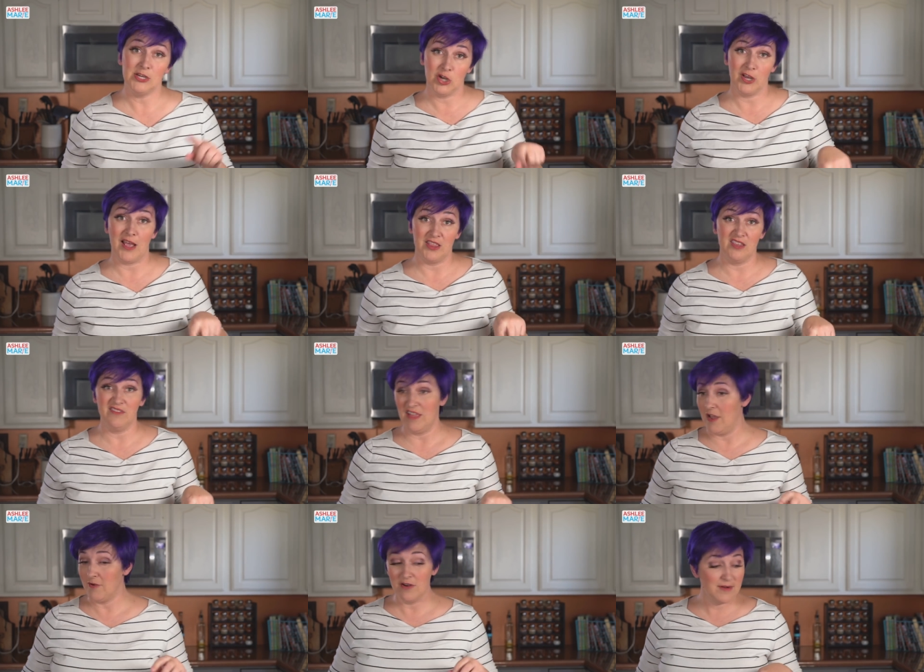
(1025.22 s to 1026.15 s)
cook out the
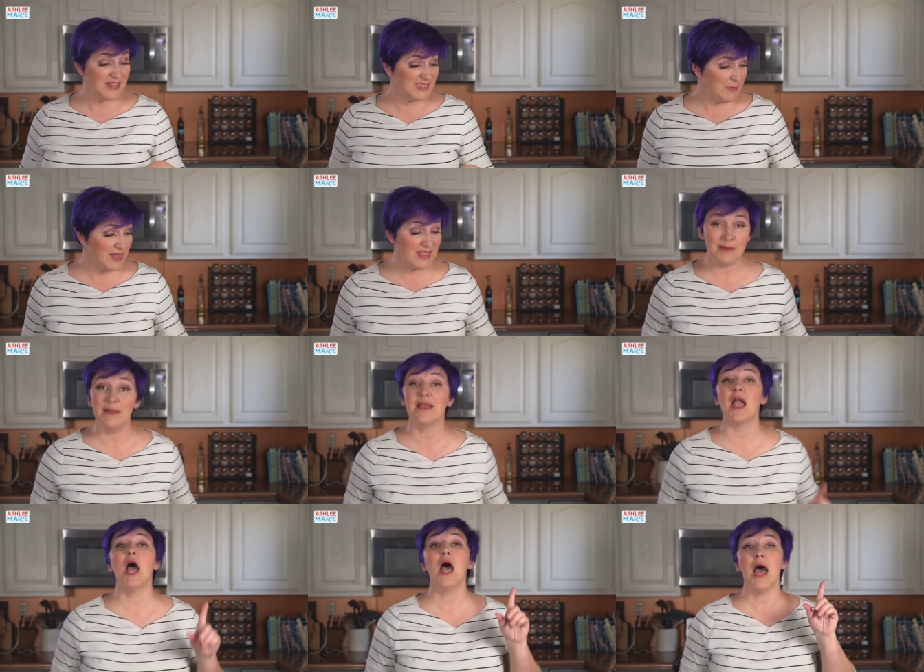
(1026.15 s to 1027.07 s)
flour in a recipe, and then I'm like,
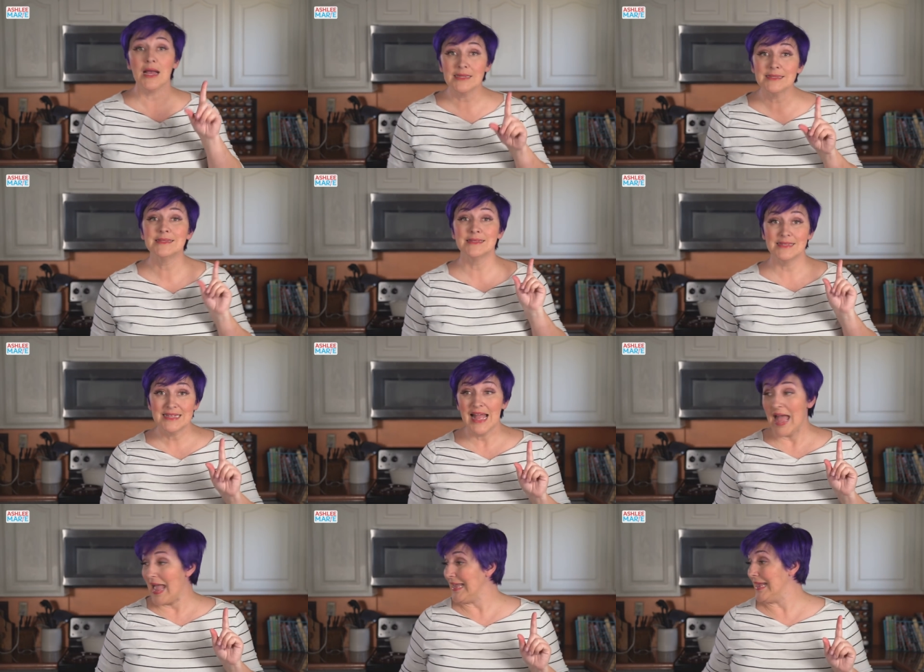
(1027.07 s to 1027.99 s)
I
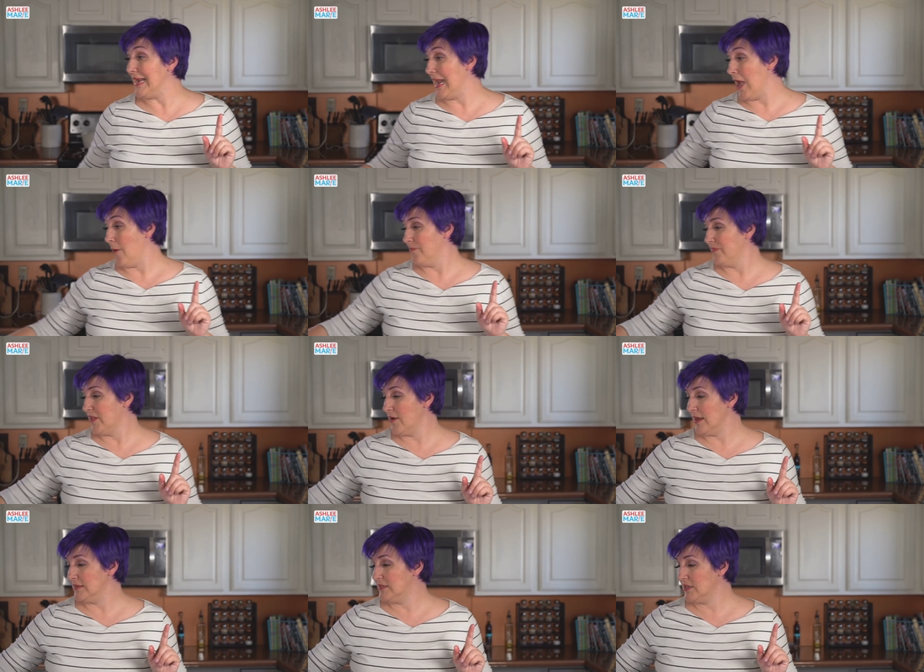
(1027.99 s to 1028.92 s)
get it now. All
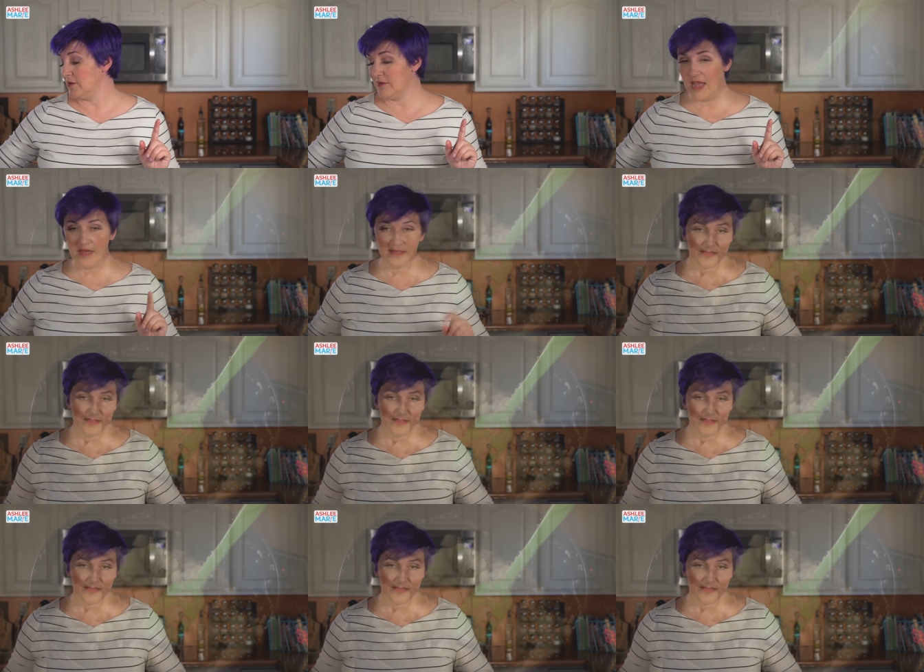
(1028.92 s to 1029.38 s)
right, so now that